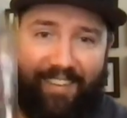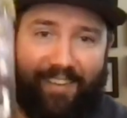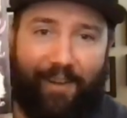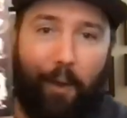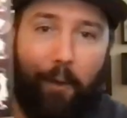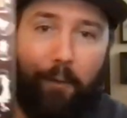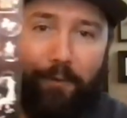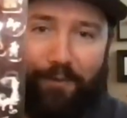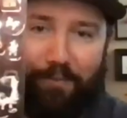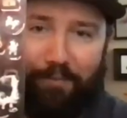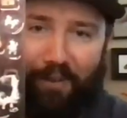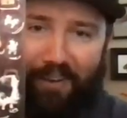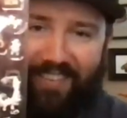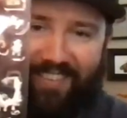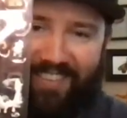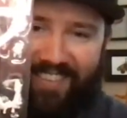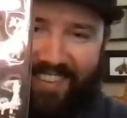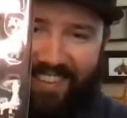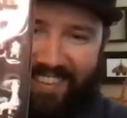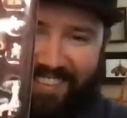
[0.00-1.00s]

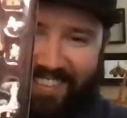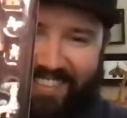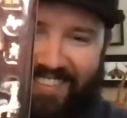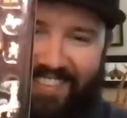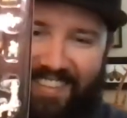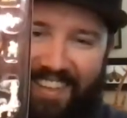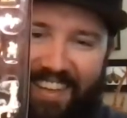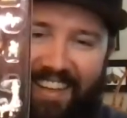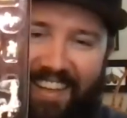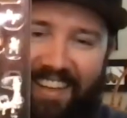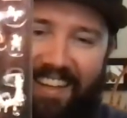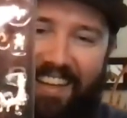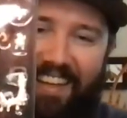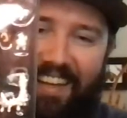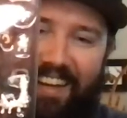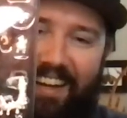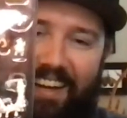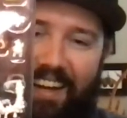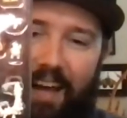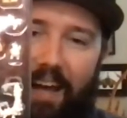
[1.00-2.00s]
Ghostbusters.
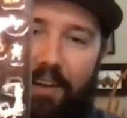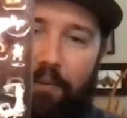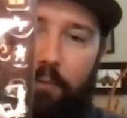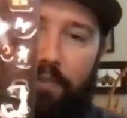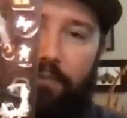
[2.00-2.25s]
And